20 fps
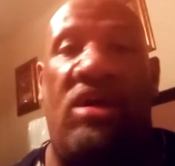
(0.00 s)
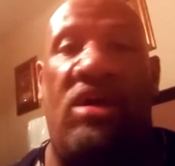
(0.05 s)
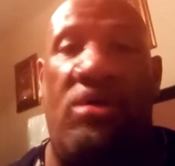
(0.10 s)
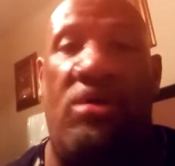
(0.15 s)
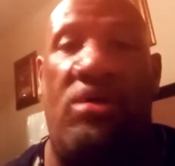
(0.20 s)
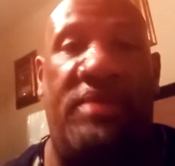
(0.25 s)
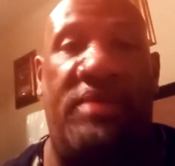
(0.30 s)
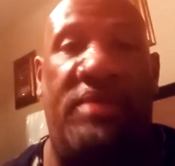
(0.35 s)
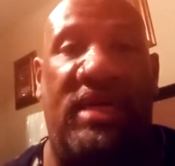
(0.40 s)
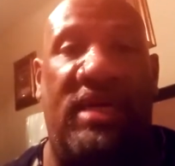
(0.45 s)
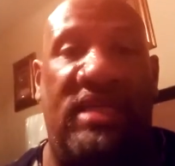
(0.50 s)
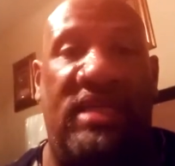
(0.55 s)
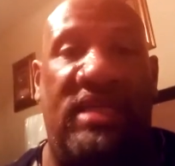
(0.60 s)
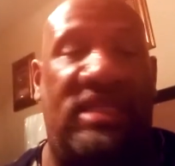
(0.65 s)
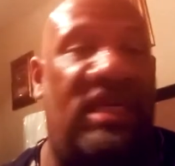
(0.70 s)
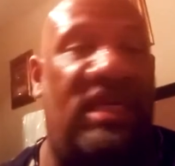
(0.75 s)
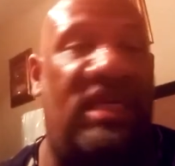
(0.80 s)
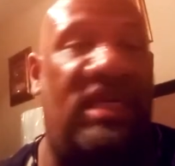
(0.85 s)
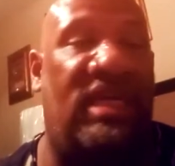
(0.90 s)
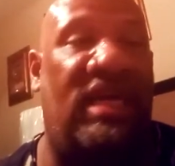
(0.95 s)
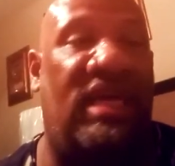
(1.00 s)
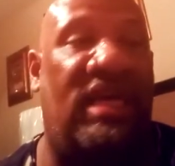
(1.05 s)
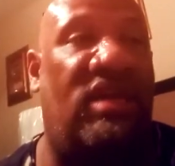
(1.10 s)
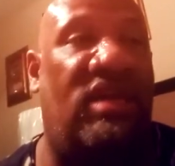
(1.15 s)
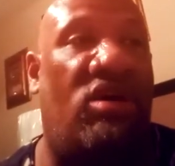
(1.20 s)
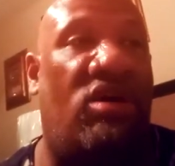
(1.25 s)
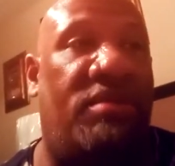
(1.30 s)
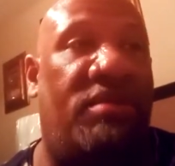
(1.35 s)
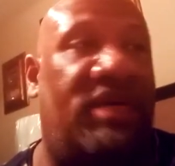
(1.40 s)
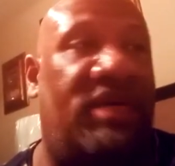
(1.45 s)
because they
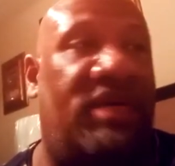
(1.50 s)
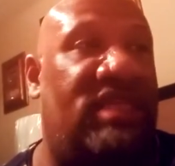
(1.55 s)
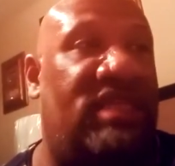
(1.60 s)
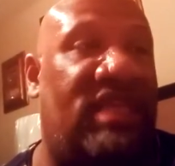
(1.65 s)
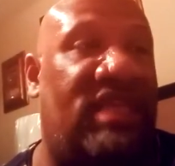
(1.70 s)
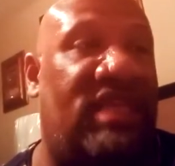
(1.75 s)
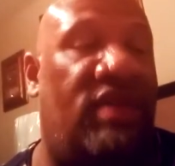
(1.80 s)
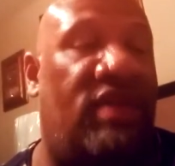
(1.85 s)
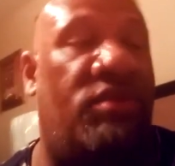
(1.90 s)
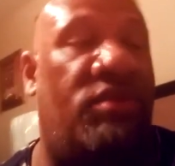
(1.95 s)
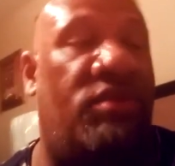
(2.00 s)
don't want to